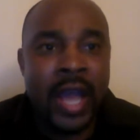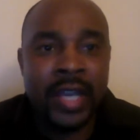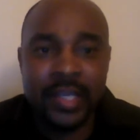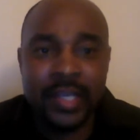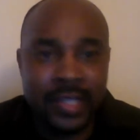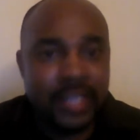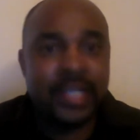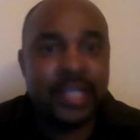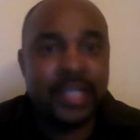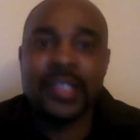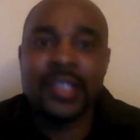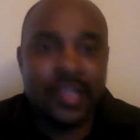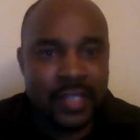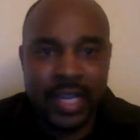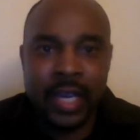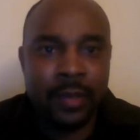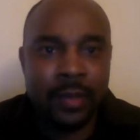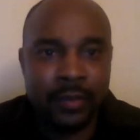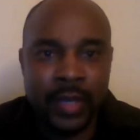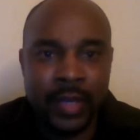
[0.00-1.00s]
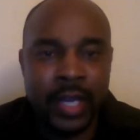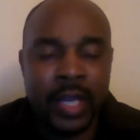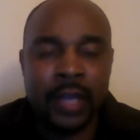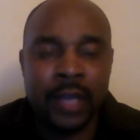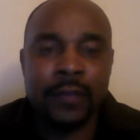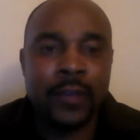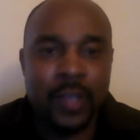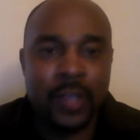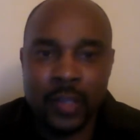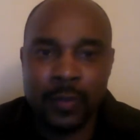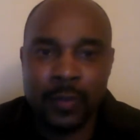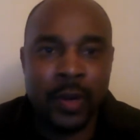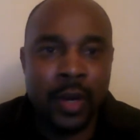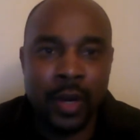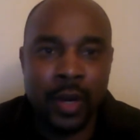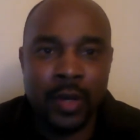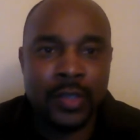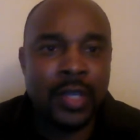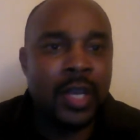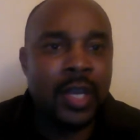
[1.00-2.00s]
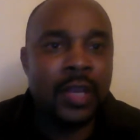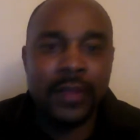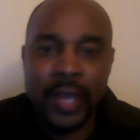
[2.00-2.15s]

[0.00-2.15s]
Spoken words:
because he does the same thing for the Spurs.